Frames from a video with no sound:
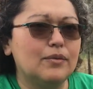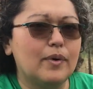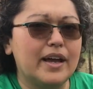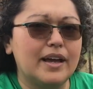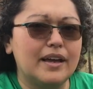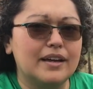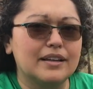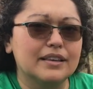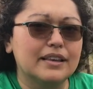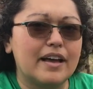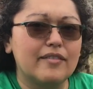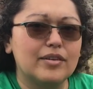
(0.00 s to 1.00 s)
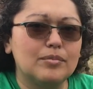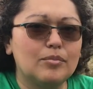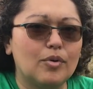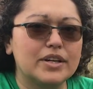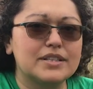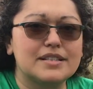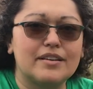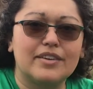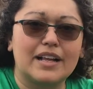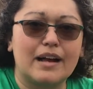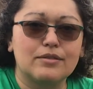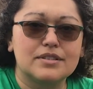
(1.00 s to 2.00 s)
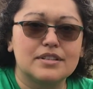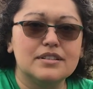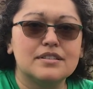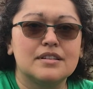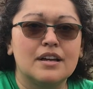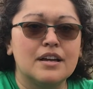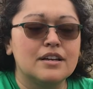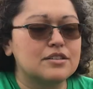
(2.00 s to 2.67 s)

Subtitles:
weigh 11.7 ounces,